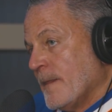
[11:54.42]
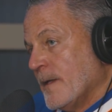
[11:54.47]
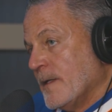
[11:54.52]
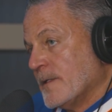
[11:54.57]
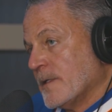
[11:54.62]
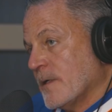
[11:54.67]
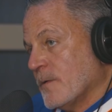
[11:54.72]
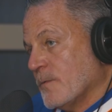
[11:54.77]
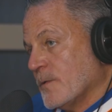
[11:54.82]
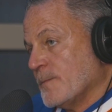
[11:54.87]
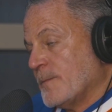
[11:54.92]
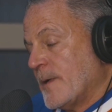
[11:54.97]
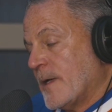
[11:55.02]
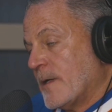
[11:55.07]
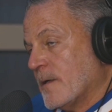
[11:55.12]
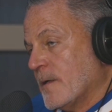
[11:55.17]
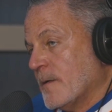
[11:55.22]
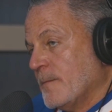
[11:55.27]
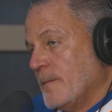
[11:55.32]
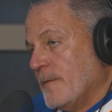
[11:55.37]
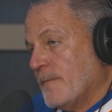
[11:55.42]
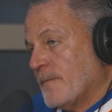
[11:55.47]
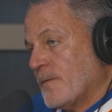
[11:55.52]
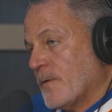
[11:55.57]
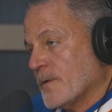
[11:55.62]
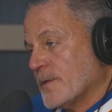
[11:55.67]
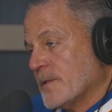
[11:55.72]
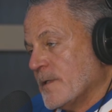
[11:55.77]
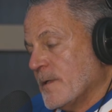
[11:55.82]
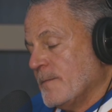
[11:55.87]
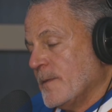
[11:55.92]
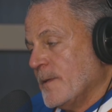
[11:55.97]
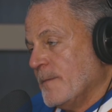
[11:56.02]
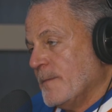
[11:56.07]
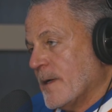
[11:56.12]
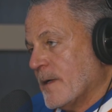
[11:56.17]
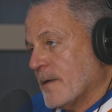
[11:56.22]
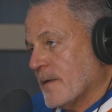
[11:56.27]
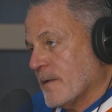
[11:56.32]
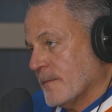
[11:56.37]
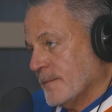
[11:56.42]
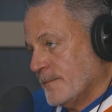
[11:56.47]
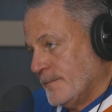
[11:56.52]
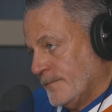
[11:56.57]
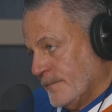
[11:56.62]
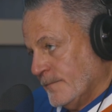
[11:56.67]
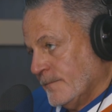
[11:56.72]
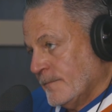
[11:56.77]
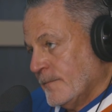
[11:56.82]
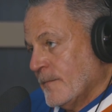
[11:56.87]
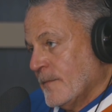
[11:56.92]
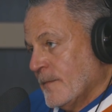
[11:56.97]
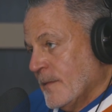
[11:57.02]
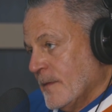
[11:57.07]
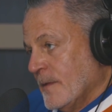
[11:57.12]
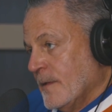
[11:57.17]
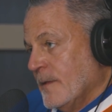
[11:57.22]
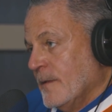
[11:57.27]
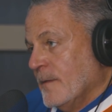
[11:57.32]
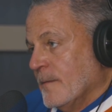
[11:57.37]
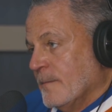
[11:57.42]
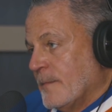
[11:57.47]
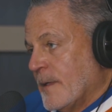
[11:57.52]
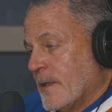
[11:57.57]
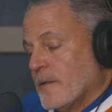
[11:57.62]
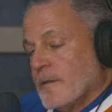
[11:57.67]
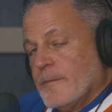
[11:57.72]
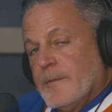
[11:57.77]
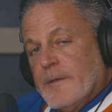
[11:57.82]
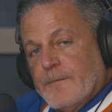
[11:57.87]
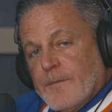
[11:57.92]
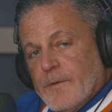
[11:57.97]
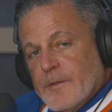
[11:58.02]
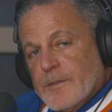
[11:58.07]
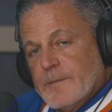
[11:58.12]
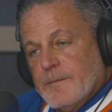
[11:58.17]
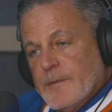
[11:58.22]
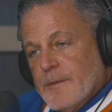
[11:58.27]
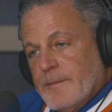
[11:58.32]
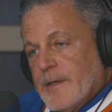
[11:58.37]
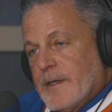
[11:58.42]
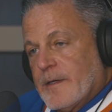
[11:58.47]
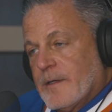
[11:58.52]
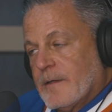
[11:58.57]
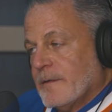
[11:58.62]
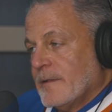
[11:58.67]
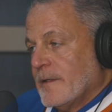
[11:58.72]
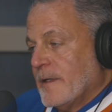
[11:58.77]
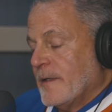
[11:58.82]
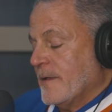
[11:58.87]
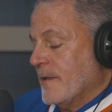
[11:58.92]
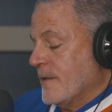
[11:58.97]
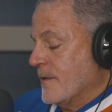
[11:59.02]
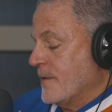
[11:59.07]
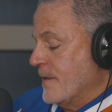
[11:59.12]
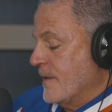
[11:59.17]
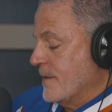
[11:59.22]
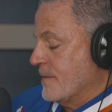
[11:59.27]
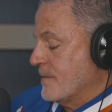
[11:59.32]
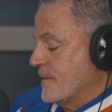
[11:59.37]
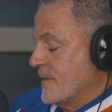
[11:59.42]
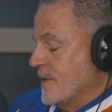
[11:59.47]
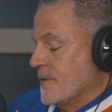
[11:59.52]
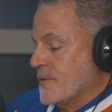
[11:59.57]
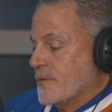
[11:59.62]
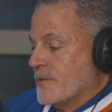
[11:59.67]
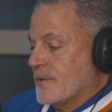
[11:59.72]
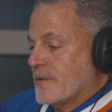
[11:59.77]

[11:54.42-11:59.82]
He said it was better to be first than be better. Better to be first than be better. And then it